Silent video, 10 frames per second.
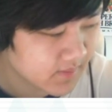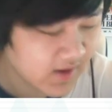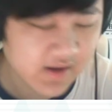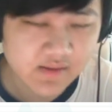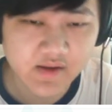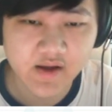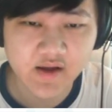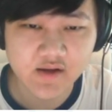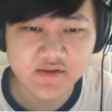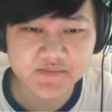yeah,
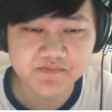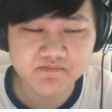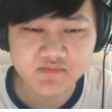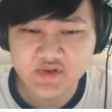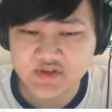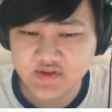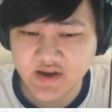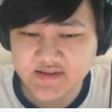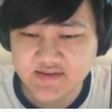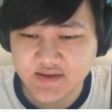uh, I'll see you
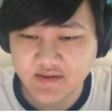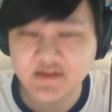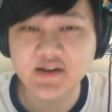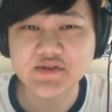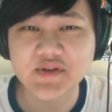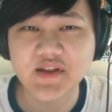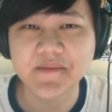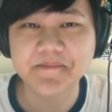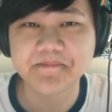guys uh, in the next one then.